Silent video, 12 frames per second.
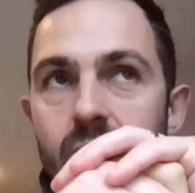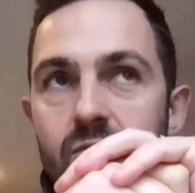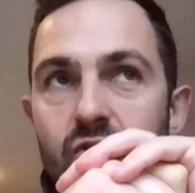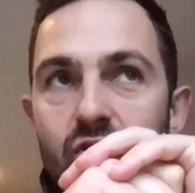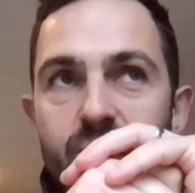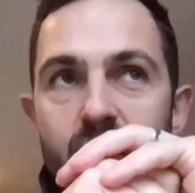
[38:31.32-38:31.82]

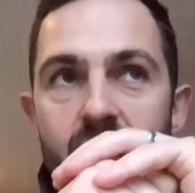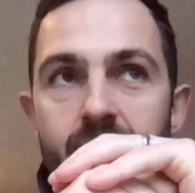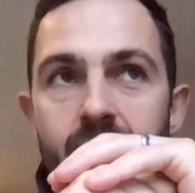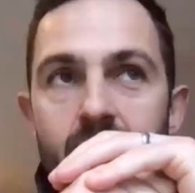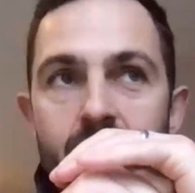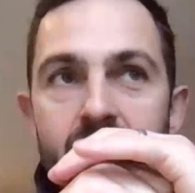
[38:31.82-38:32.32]
Josh, my
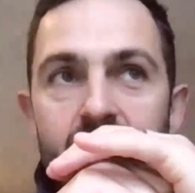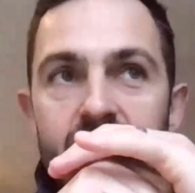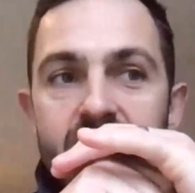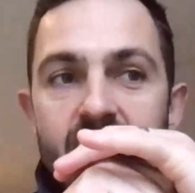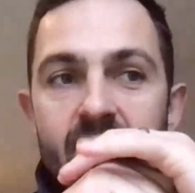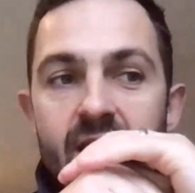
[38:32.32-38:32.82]
middle
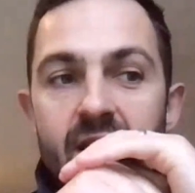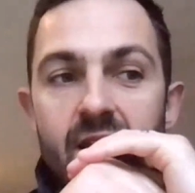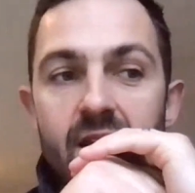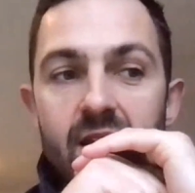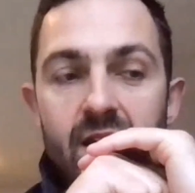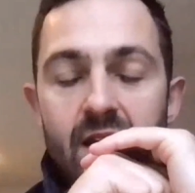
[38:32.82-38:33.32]
son,
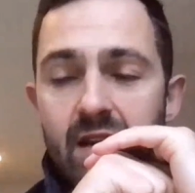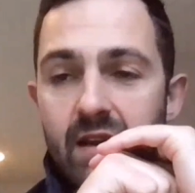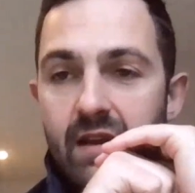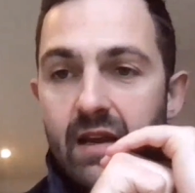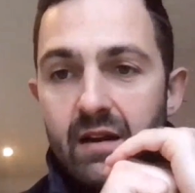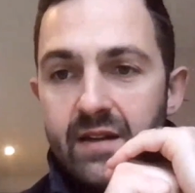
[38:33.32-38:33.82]

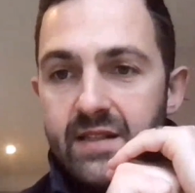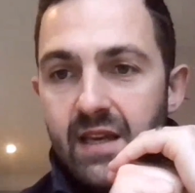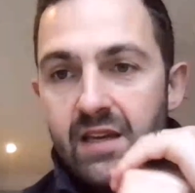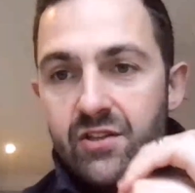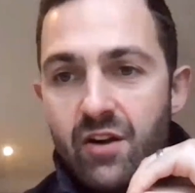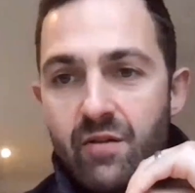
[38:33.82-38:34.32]
he likes to
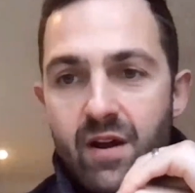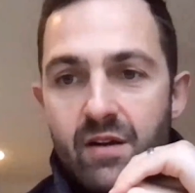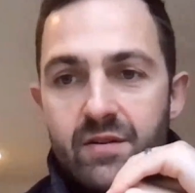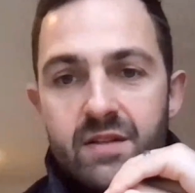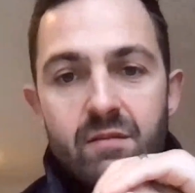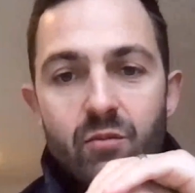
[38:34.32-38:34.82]
eat
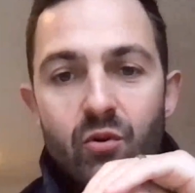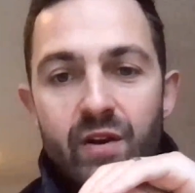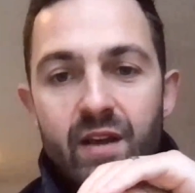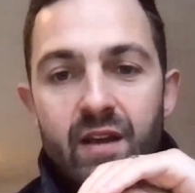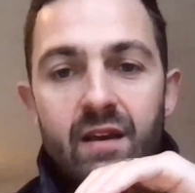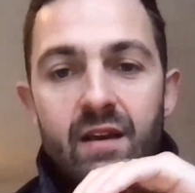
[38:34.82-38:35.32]
Cheerios in the
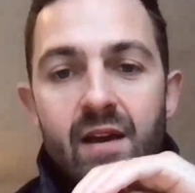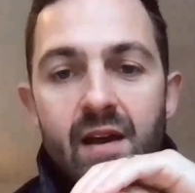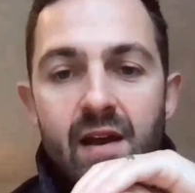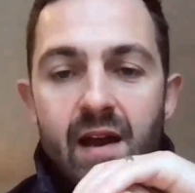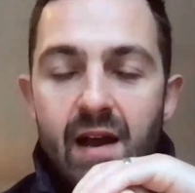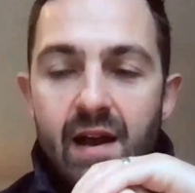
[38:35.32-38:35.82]
morning,
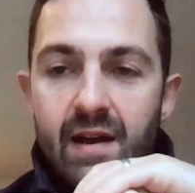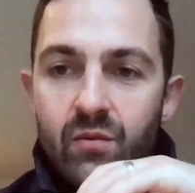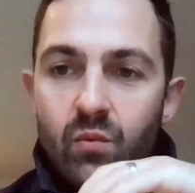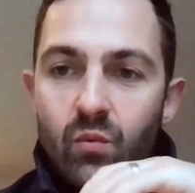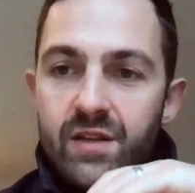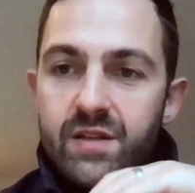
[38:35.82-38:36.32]

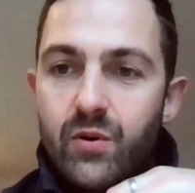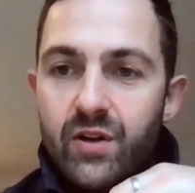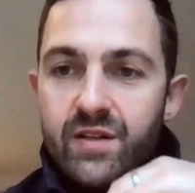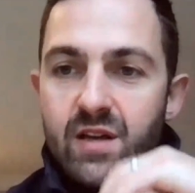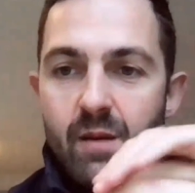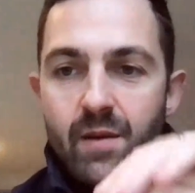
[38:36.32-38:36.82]
and once upon
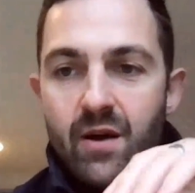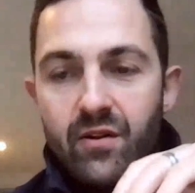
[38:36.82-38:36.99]
a time I